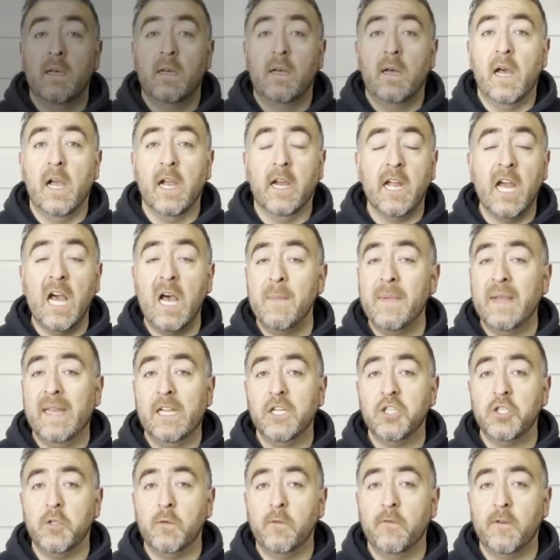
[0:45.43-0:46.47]
A common
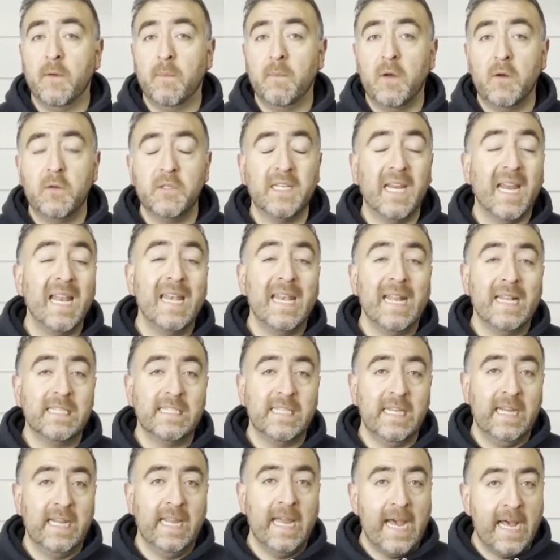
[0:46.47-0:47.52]
issue for most
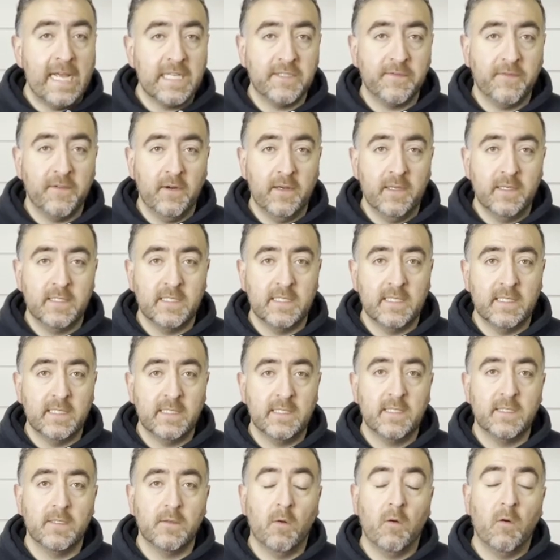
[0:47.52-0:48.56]
condensing gas
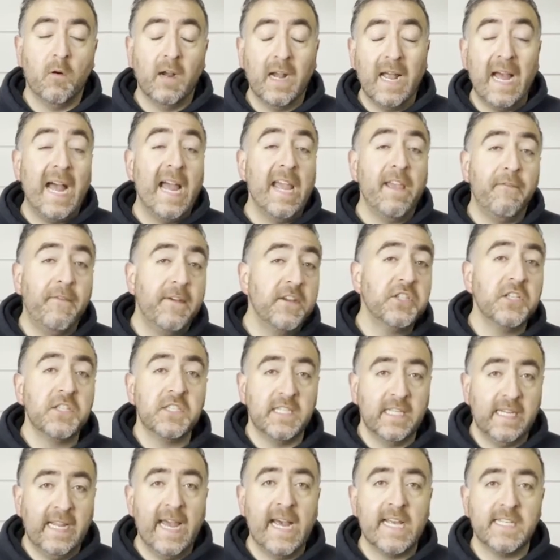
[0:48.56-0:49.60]
furnaces, or
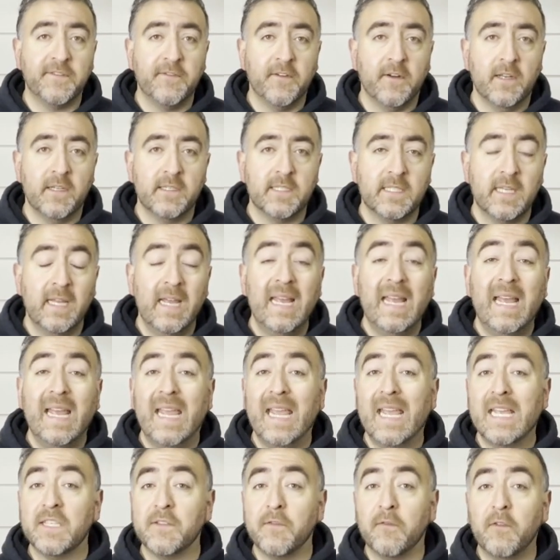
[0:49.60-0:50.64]
high-efficiency gas furnace,
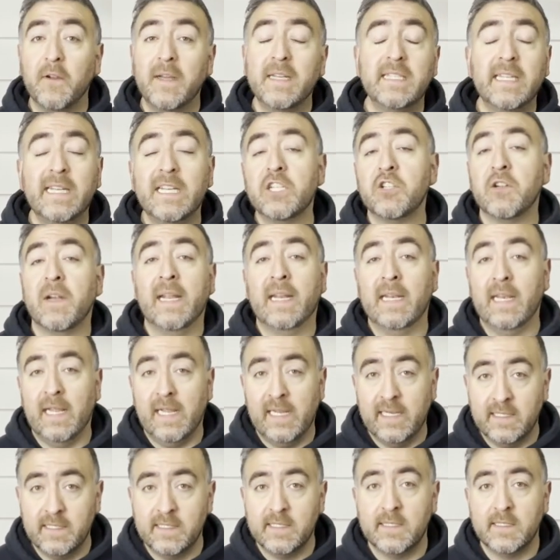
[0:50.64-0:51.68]
is freezing drain
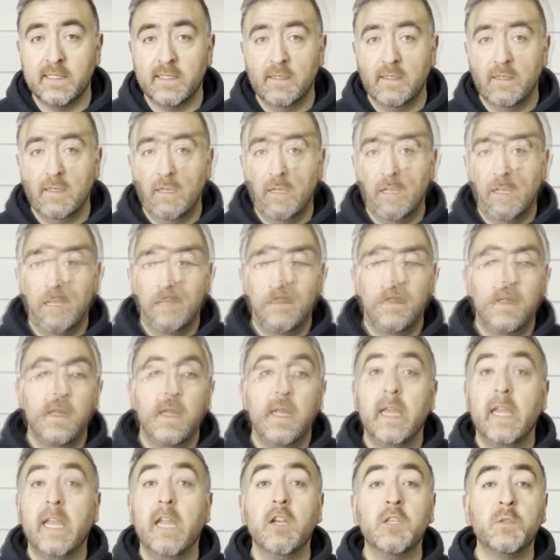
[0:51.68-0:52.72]
lines.
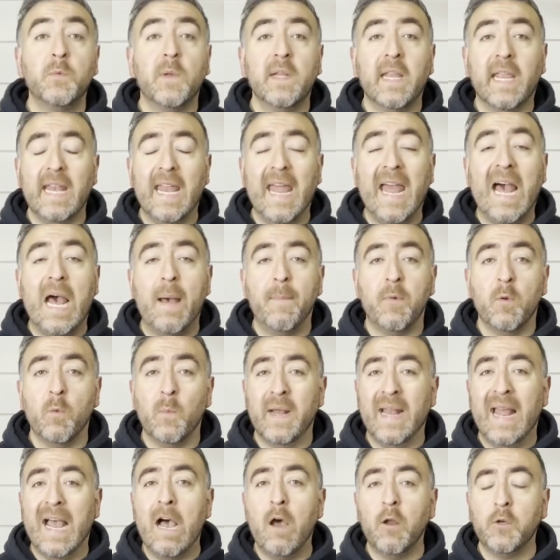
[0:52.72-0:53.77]
Here's what can happen
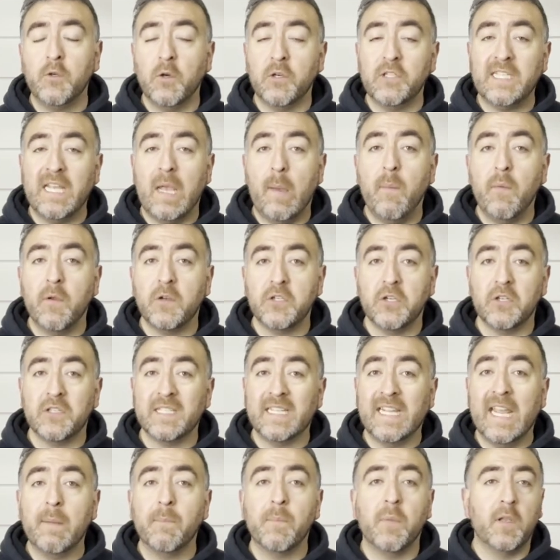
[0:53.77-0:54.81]
when outdoor temperatures
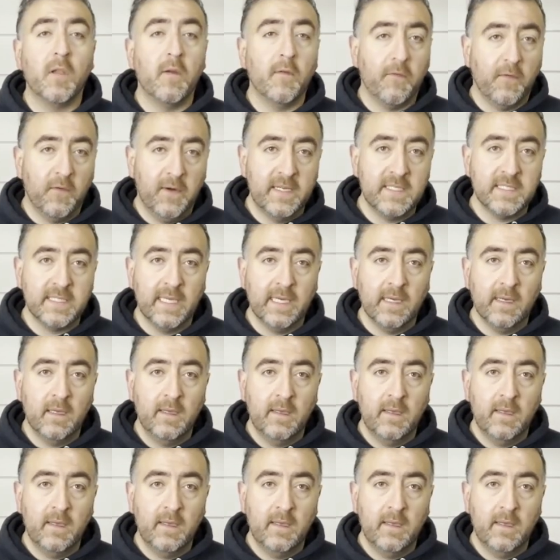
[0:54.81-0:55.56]
get below freezing.